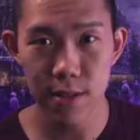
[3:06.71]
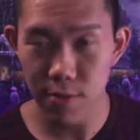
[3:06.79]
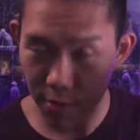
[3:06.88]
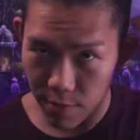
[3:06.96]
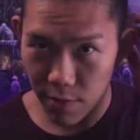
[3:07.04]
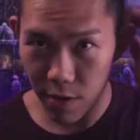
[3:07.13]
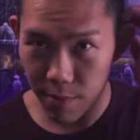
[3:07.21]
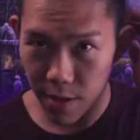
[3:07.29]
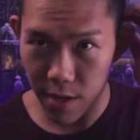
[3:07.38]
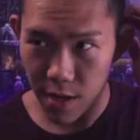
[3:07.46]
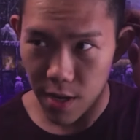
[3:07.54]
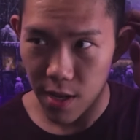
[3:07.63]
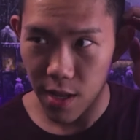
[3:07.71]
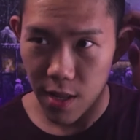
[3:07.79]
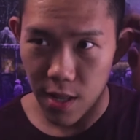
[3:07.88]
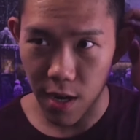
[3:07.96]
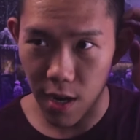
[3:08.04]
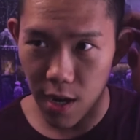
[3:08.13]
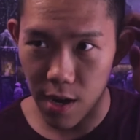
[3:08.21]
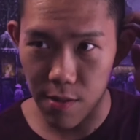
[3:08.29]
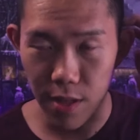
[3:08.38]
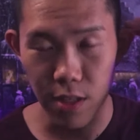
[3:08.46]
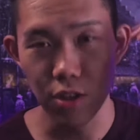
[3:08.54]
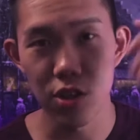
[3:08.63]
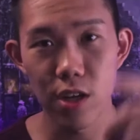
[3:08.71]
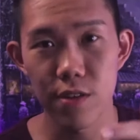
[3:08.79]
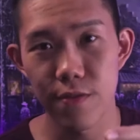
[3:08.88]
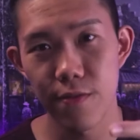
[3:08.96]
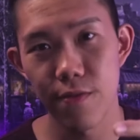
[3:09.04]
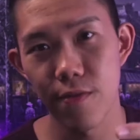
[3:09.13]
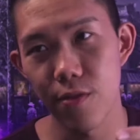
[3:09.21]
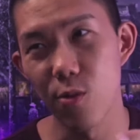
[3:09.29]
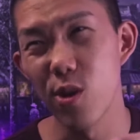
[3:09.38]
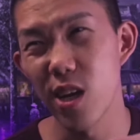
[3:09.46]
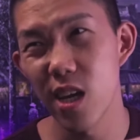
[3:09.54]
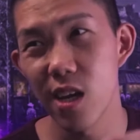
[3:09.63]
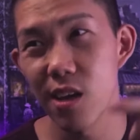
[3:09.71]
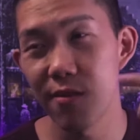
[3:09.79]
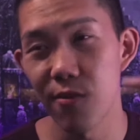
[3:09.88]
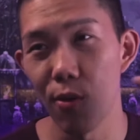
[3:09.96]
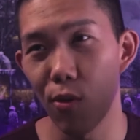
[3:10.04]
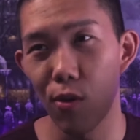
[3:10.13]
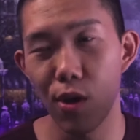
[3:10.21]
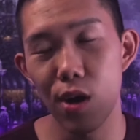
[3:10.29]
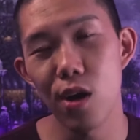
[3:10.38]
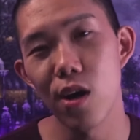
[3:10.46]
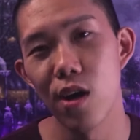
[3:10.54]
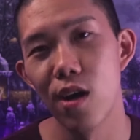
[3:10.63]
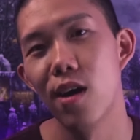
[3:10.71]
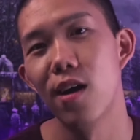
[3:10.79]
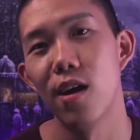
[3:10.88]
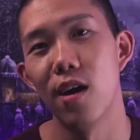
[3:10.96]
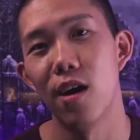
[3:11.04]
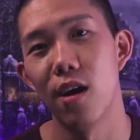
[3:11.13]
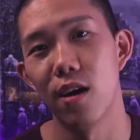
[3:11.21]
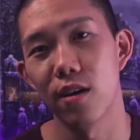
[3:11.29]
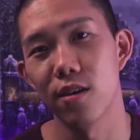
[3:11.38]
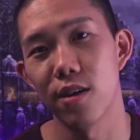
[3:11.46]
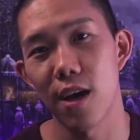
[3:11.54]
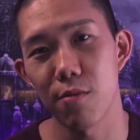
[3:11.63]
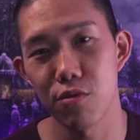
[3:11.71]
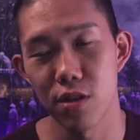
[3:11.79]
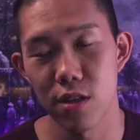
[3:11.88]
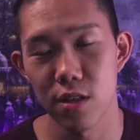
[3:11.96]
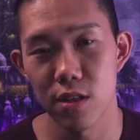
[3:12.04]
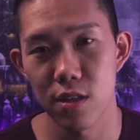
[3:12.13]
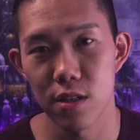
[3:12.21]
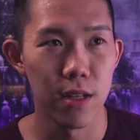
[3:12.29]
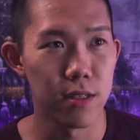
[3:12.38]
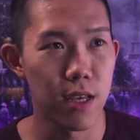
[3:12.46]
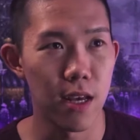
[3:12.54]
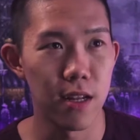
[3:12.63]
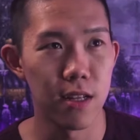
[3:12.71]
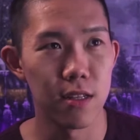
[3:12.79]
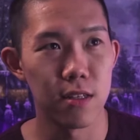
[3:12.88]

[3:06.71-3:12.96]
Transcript: I would recommend uh, like the GH3, 4 are good options. Canon